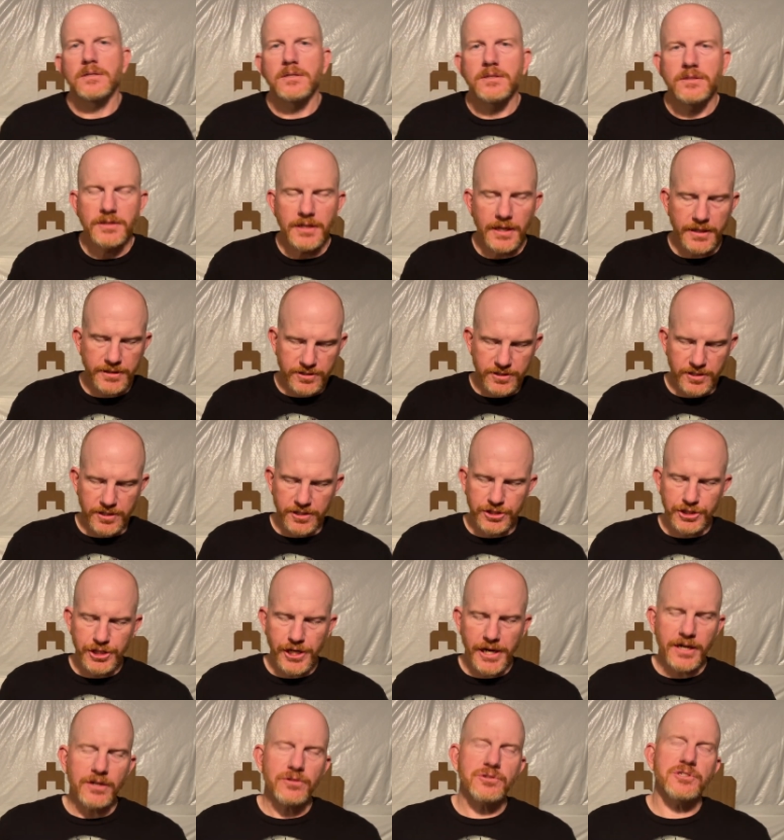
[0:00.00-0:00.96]
That's the
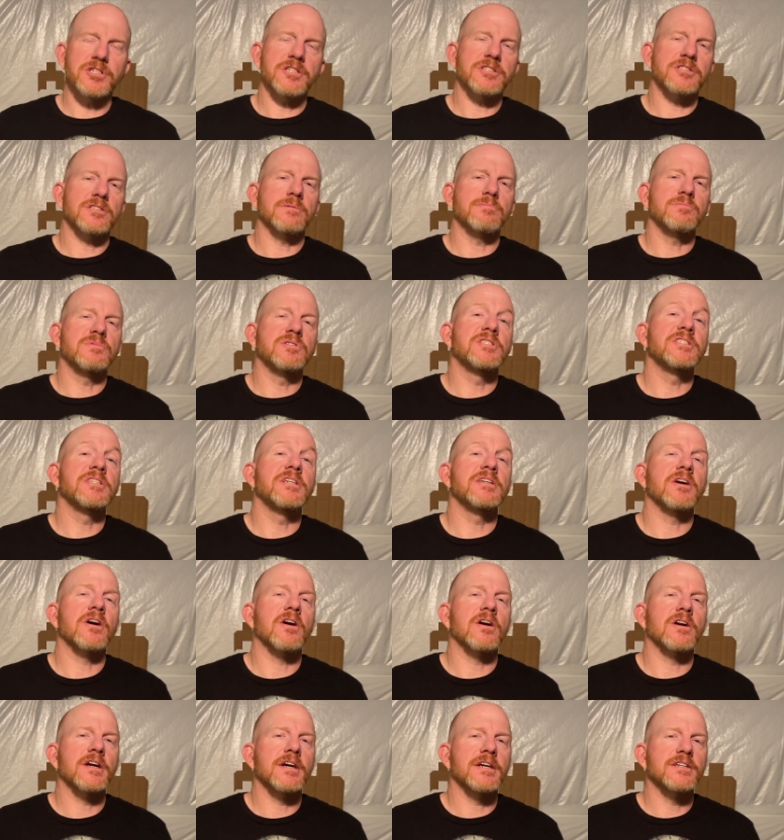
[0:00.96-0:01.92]
Shadow Systems
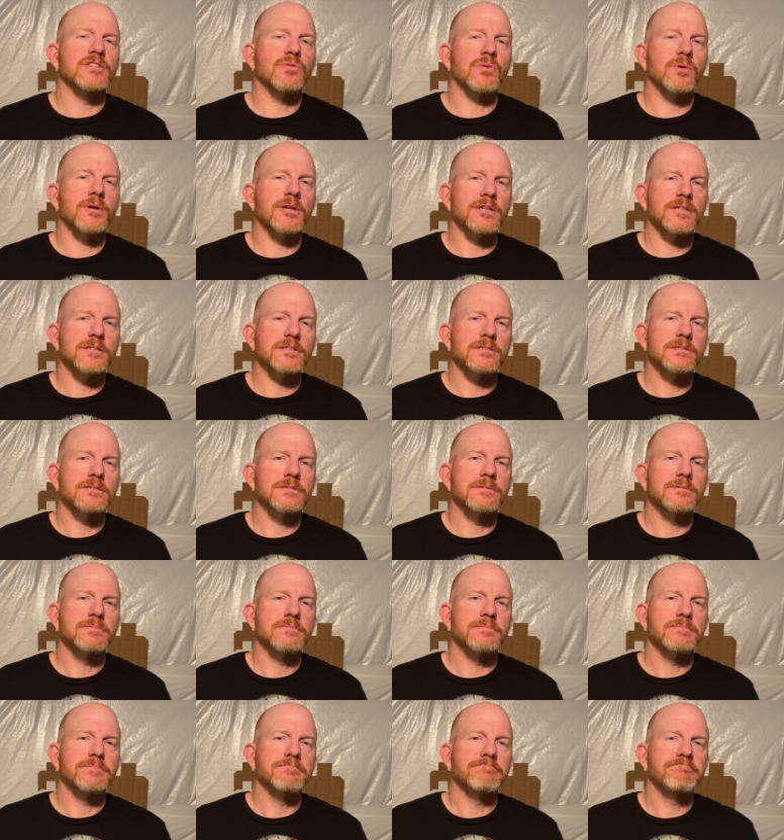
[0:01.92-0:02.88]
DR920.
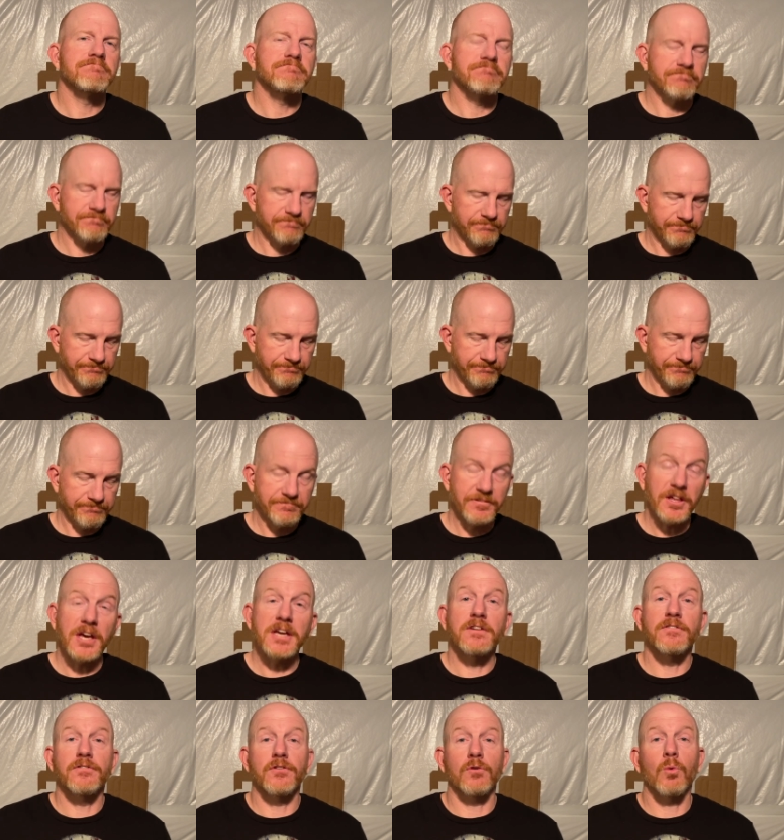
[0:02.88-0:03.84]

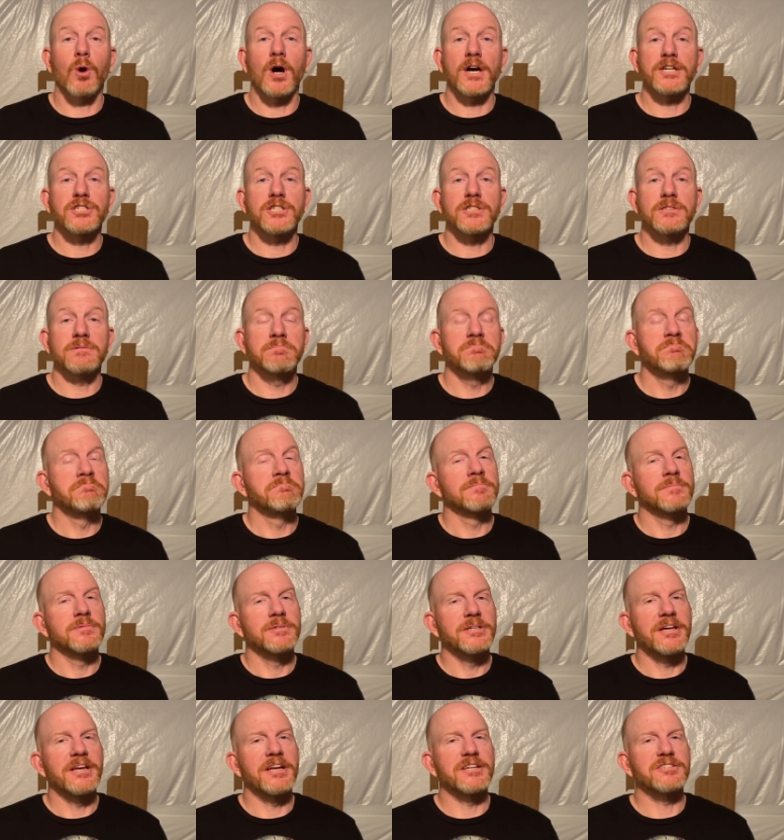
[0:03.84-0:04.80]
Thank you for watching.
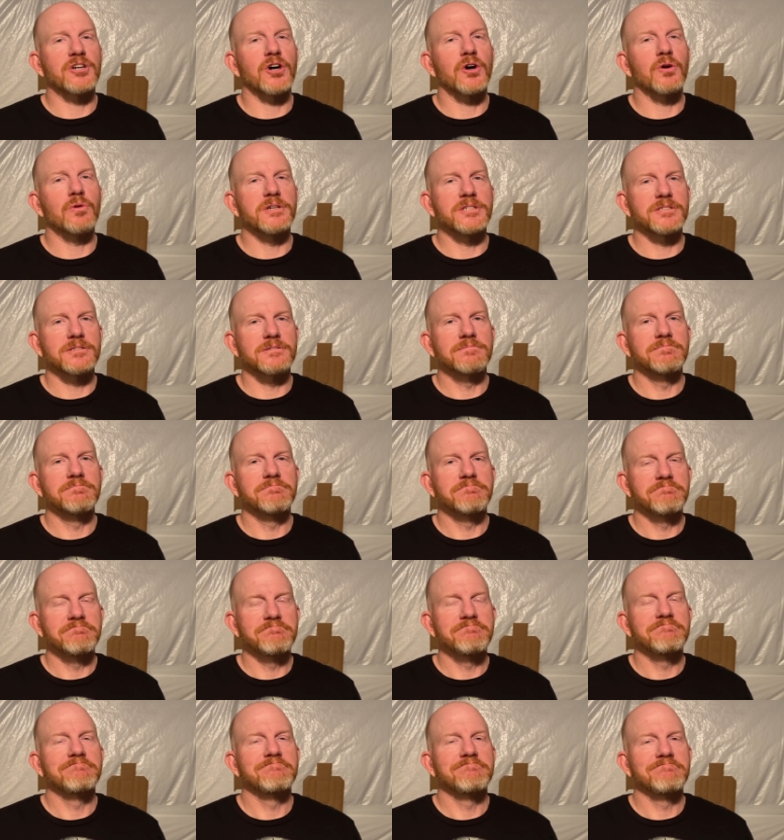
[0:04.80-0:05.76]
And as always,
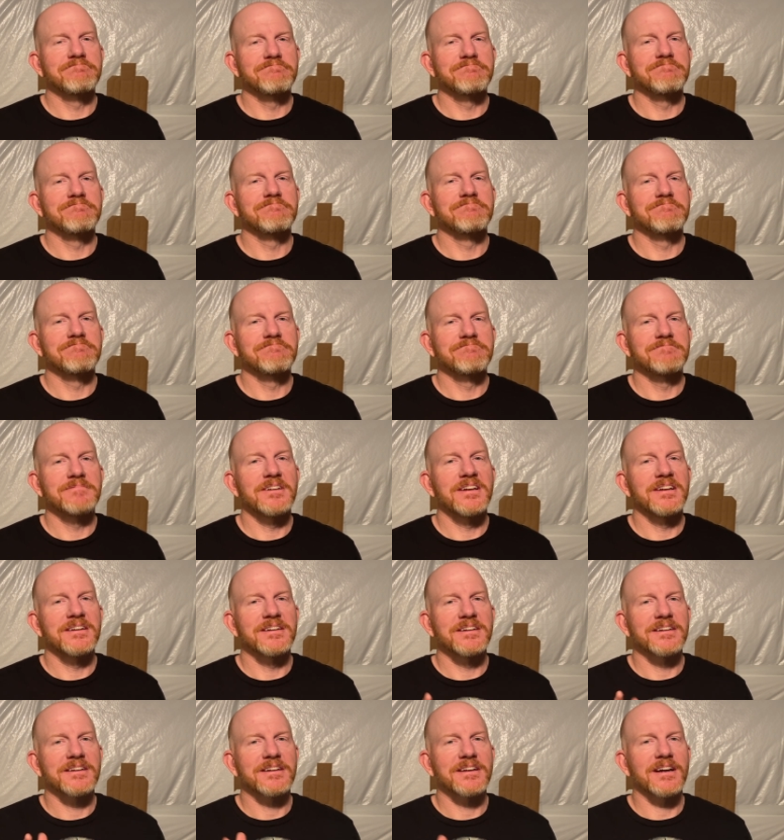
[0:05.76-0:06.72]

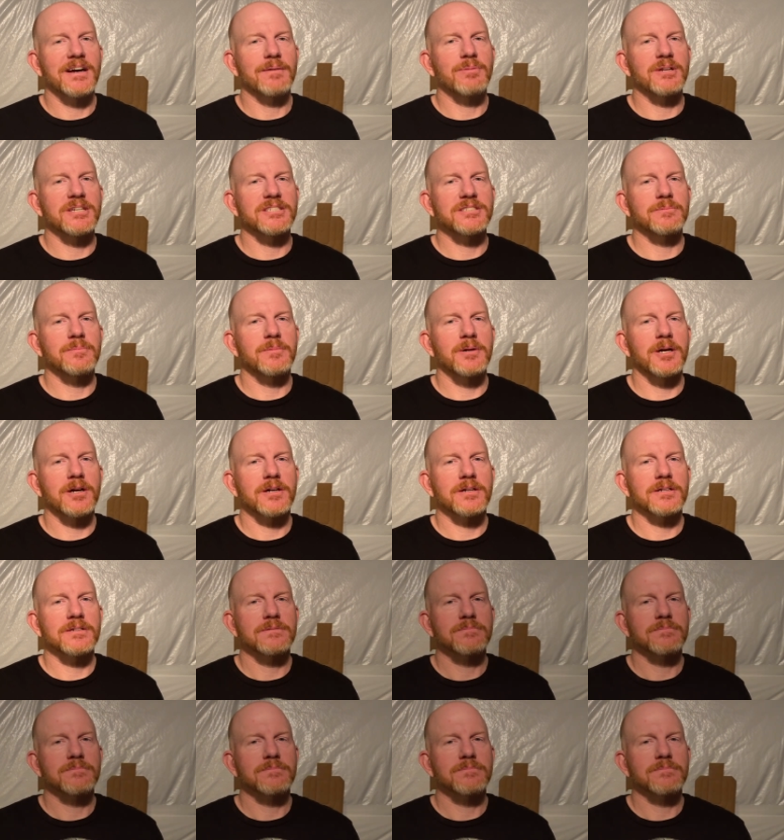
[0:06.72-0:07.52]
God bless America.